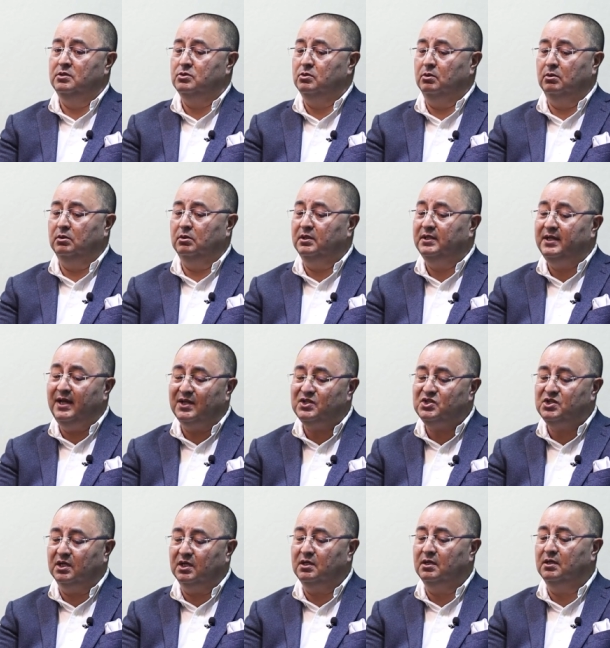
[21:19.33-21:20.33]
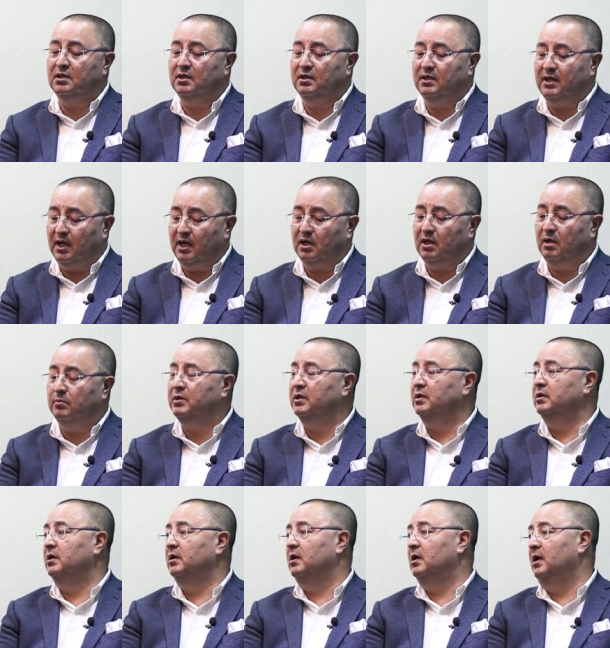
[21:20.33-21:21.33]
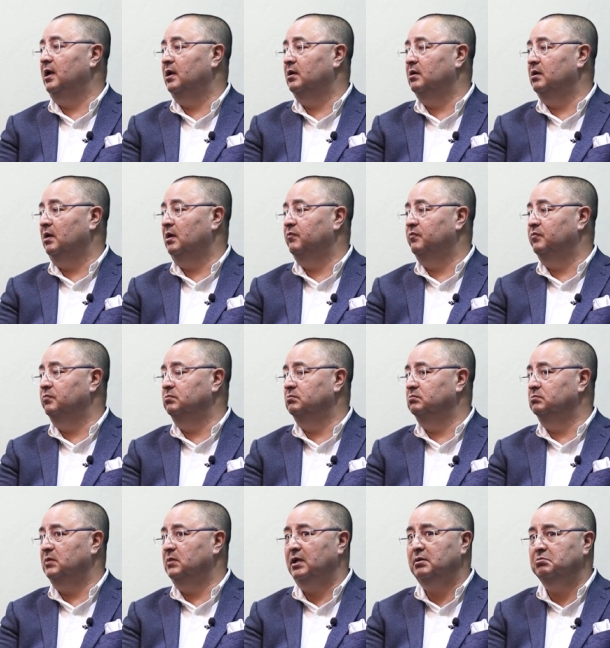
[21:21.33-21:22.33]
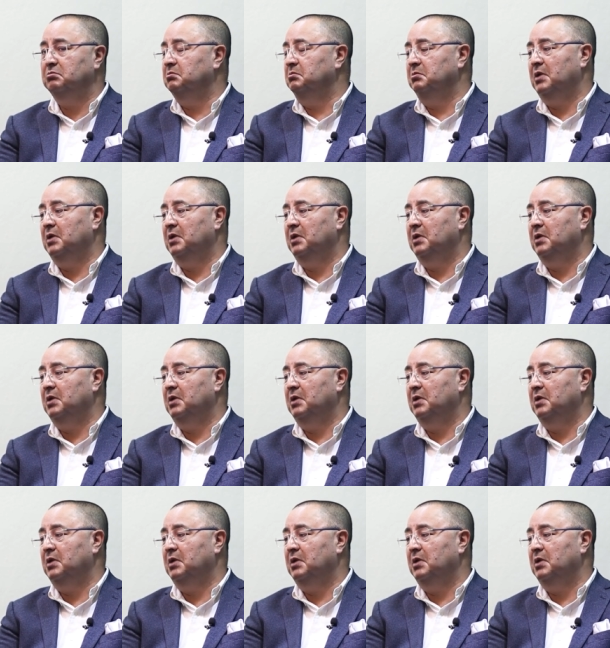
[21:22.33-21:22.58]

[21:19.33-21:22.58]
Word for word: So they are checking it. They are coming there like like and